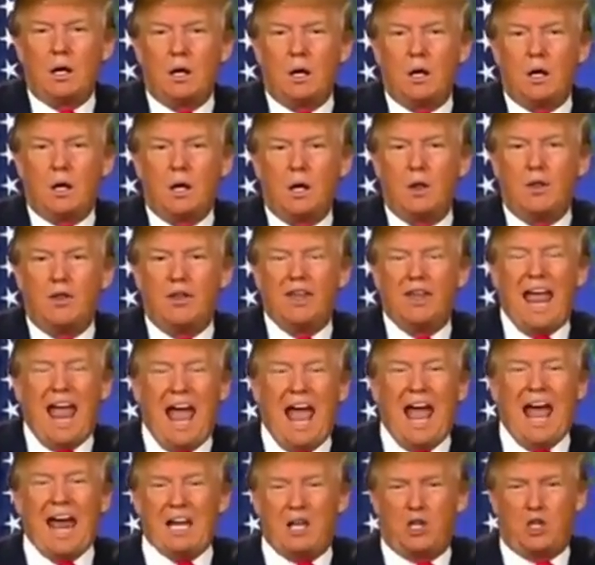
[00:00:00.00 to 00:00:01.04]
the
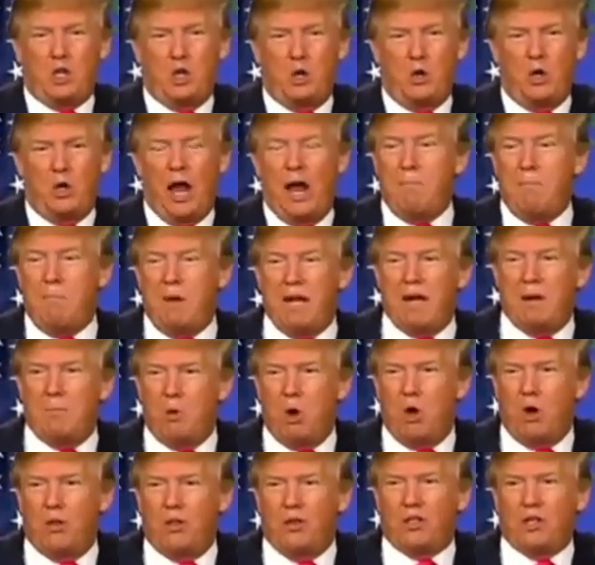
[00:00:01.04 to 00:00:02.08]
attitude, I meet them all
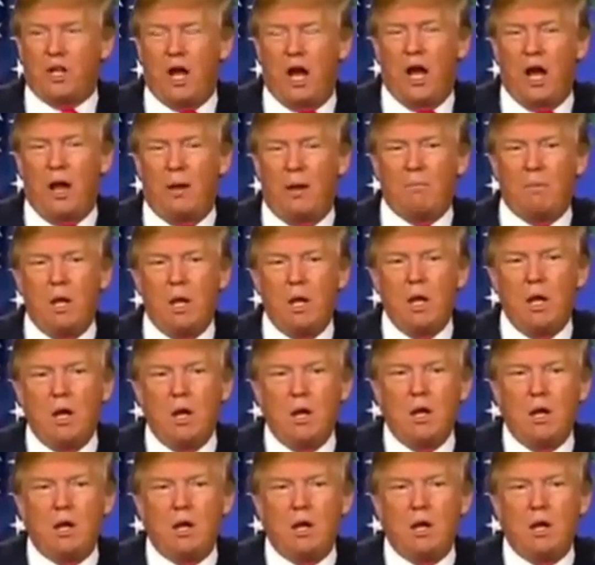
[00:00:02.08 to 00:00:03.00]
the time, the